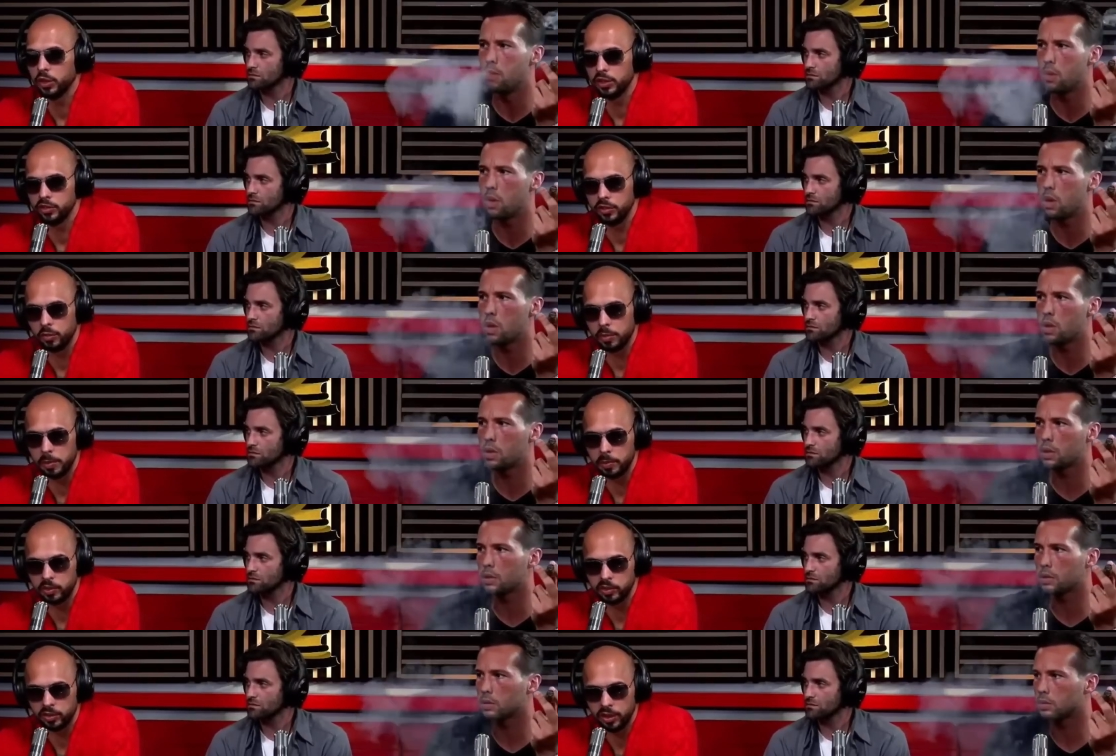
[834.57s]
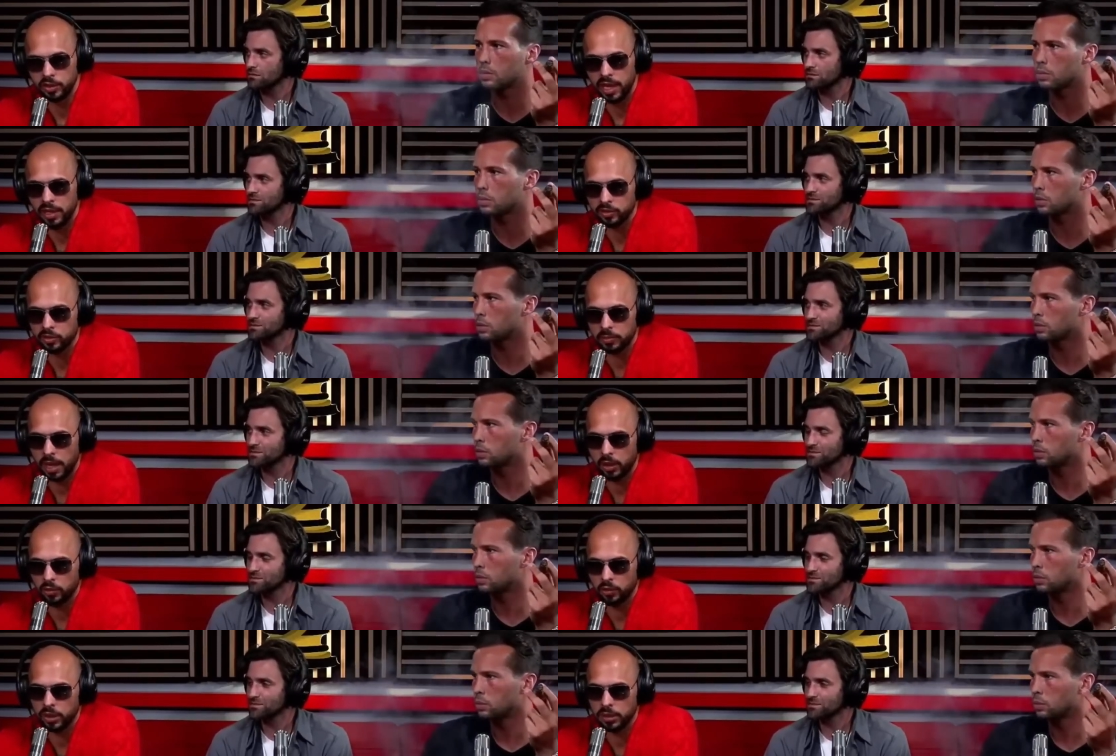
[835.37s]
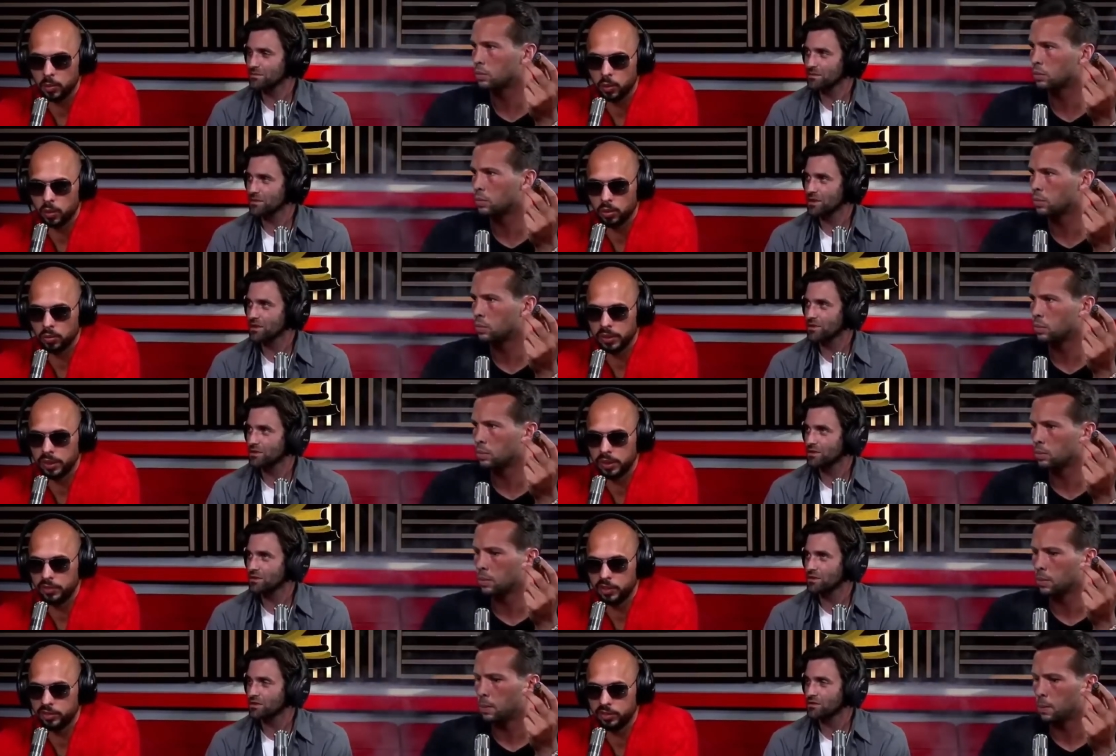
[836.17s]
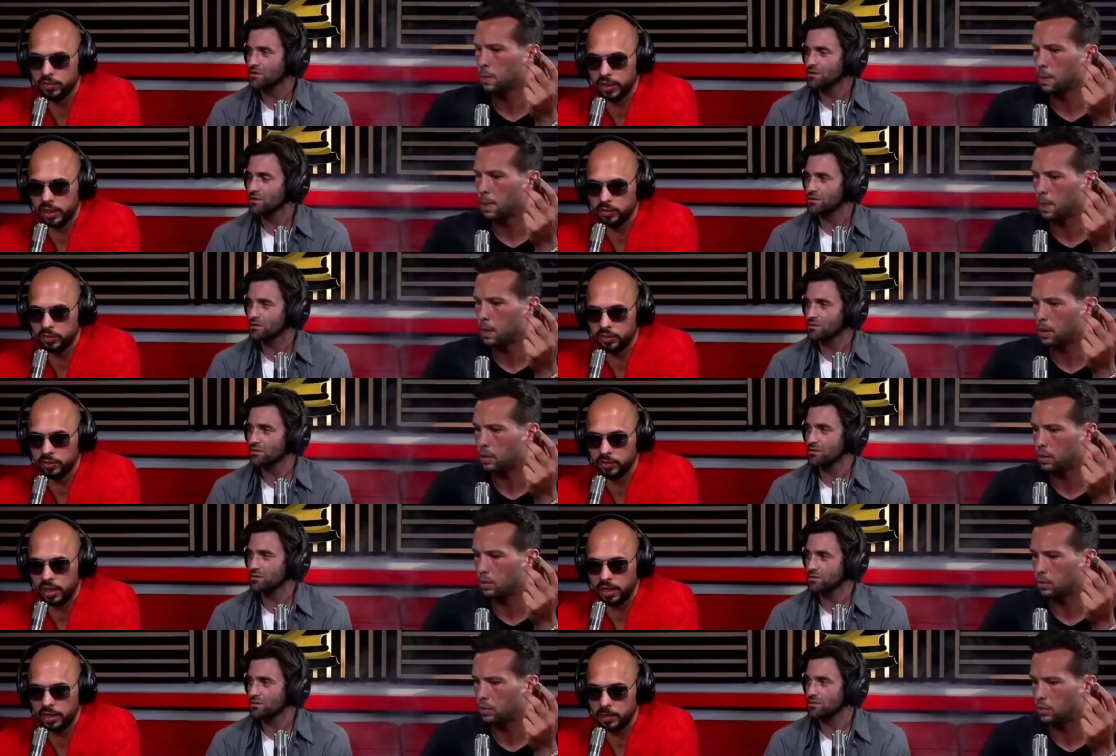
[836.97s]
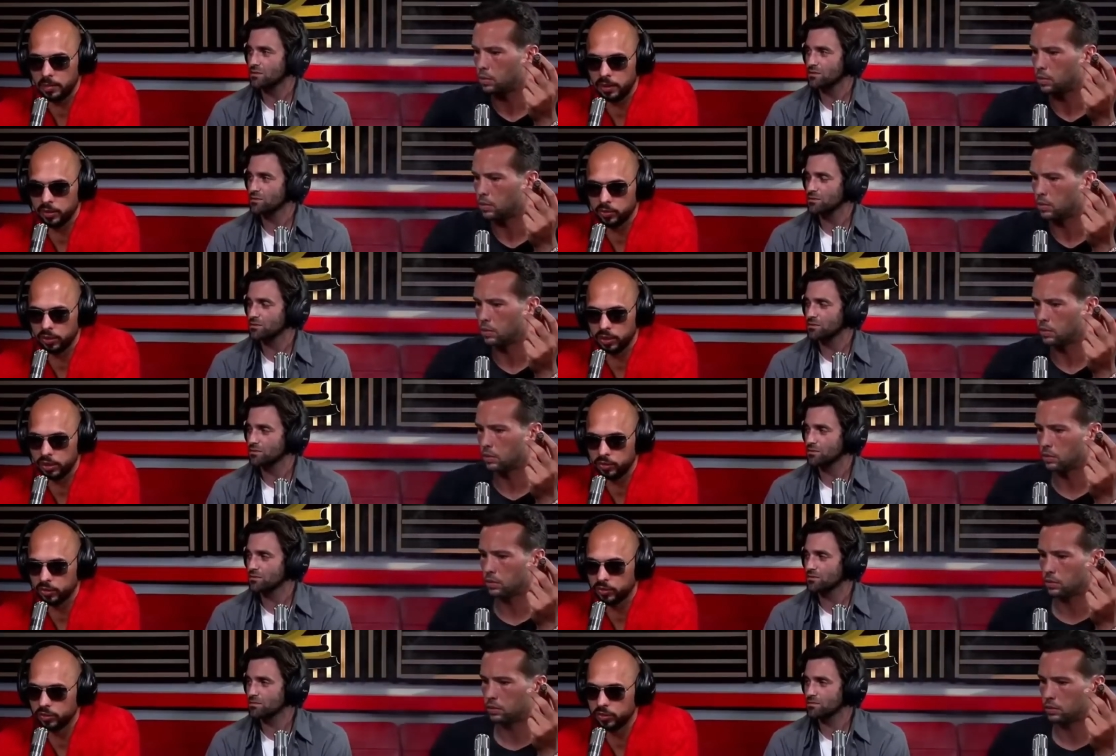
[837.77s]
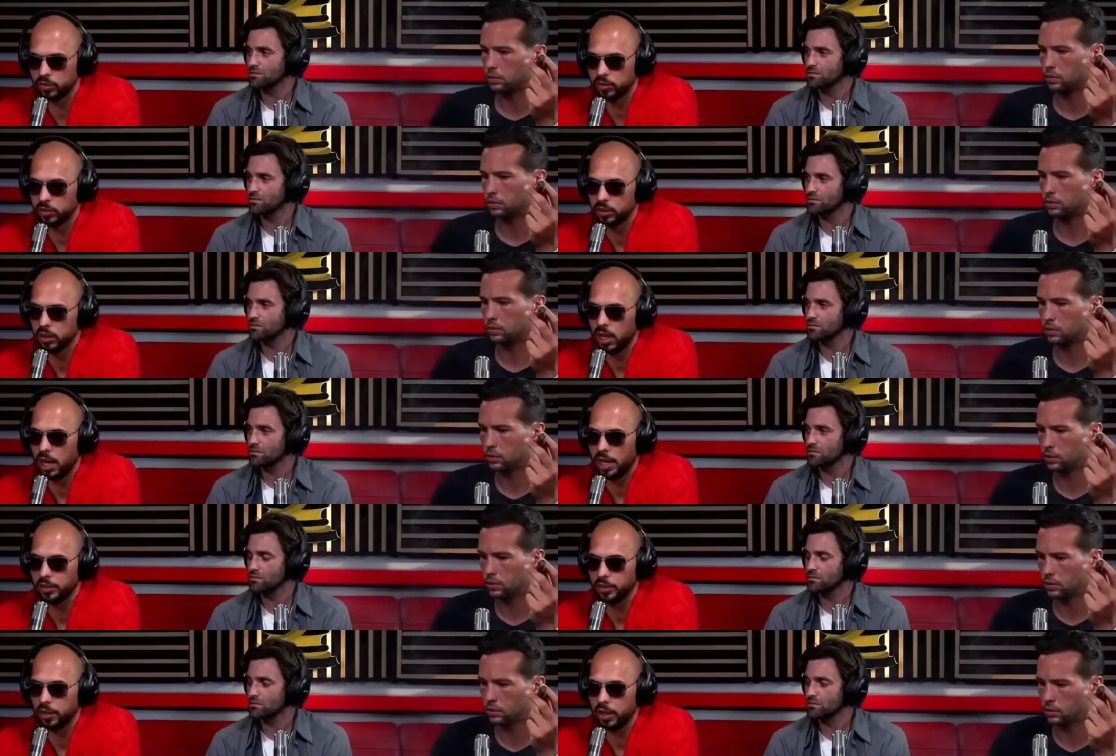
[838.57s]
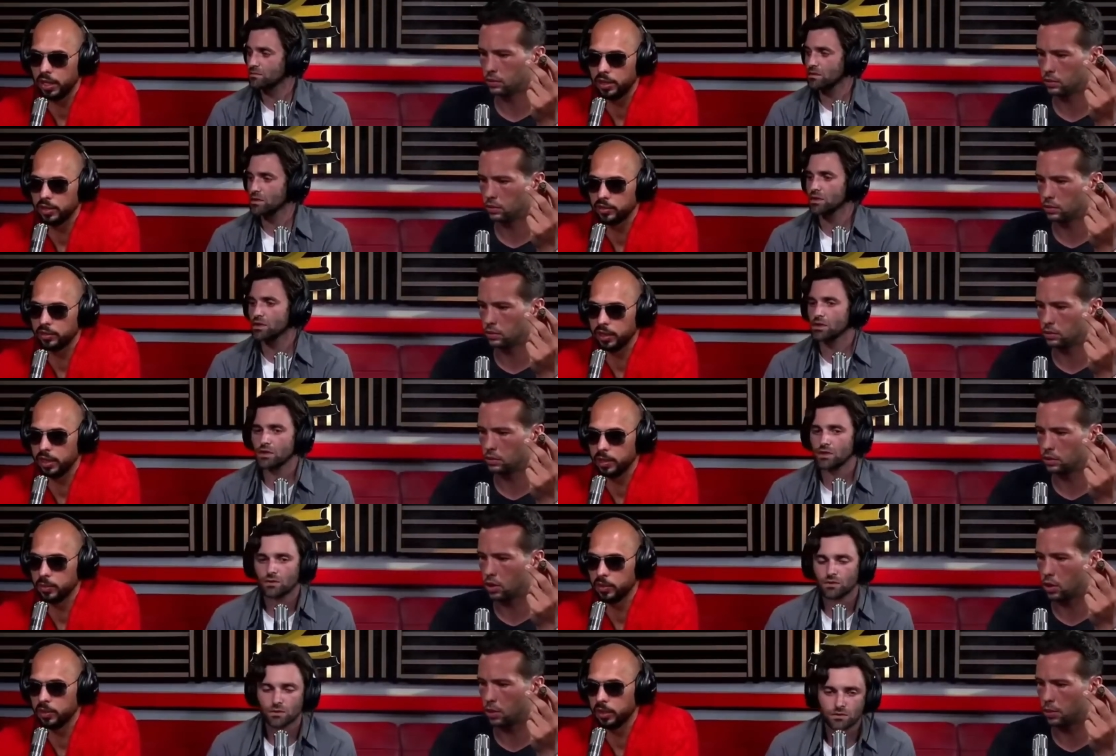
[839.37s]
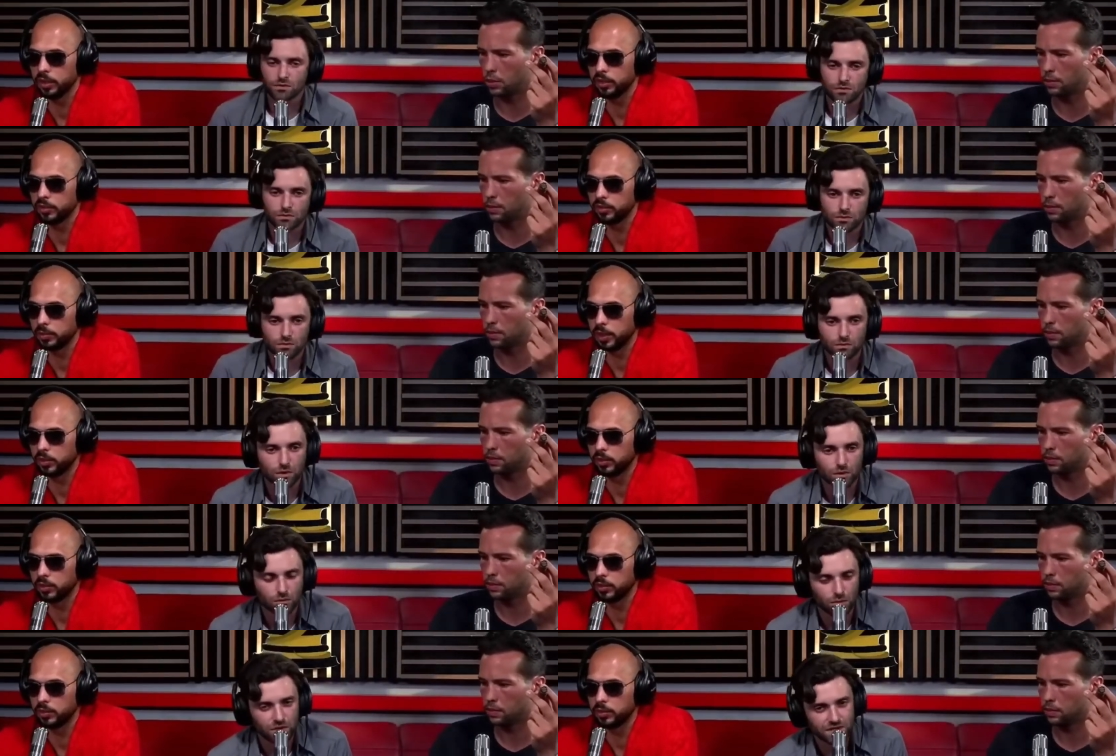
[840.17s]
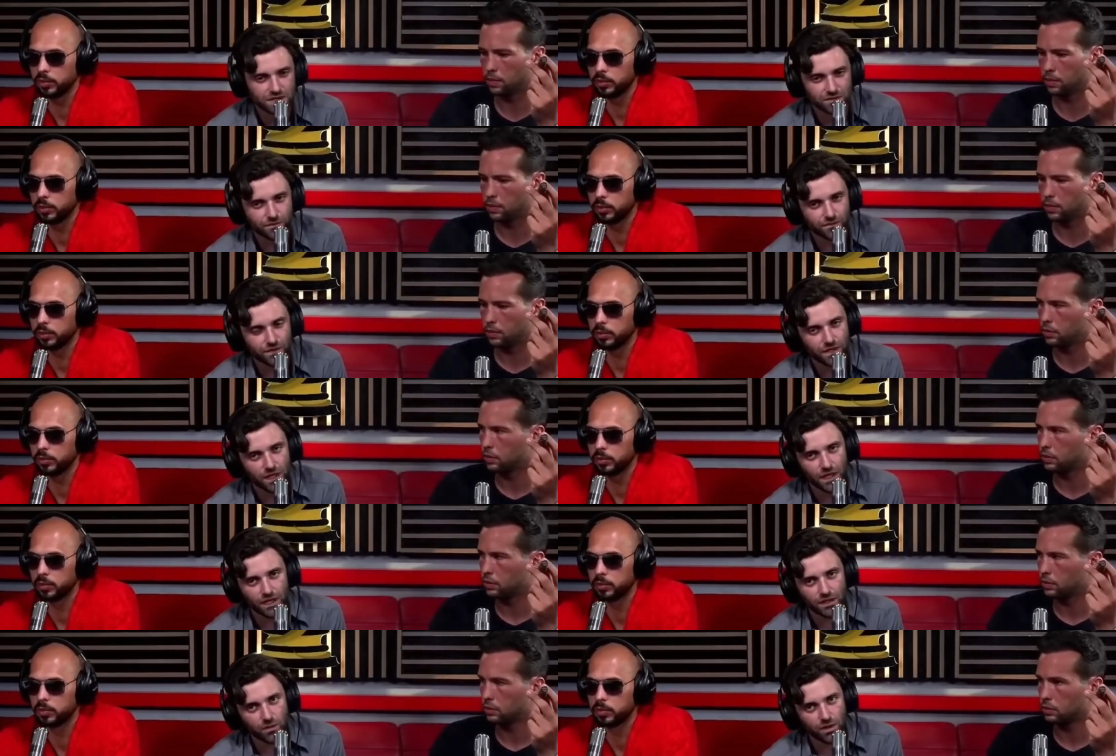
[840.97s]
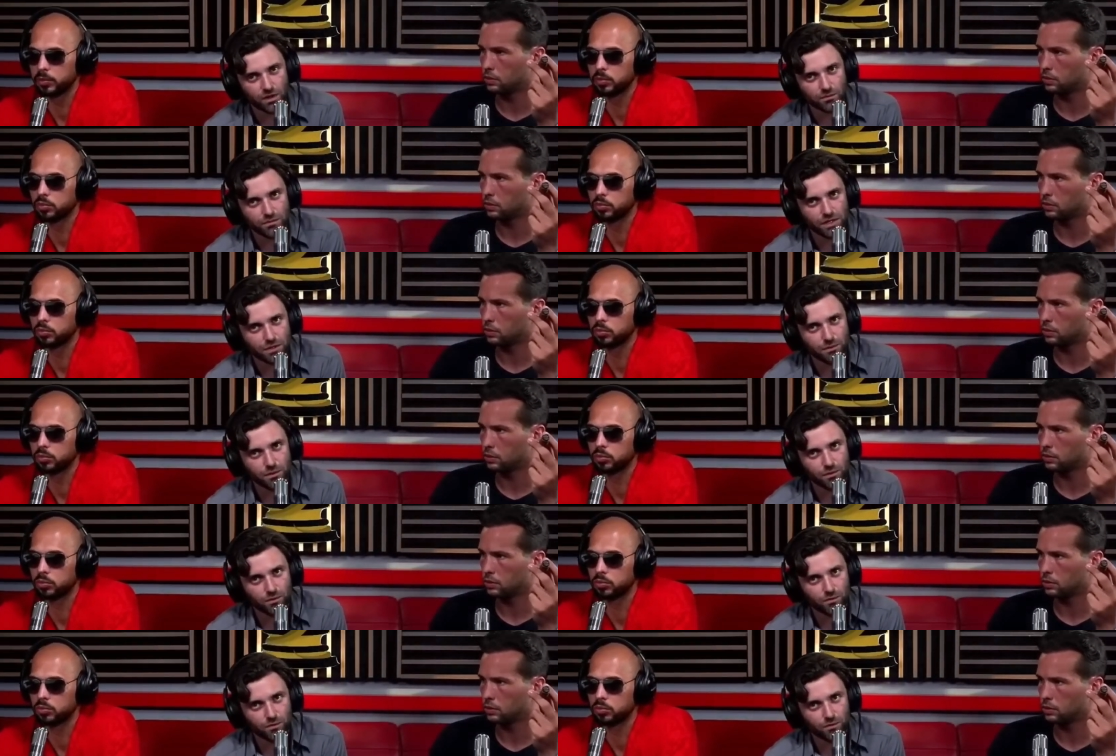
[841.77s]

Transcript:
Speaker 1: easy for people to say that doesn't matter anymore. We live in a civilized society, but it's really just hiding your head in the sand.
Speaker 2: What, what does it feel like when people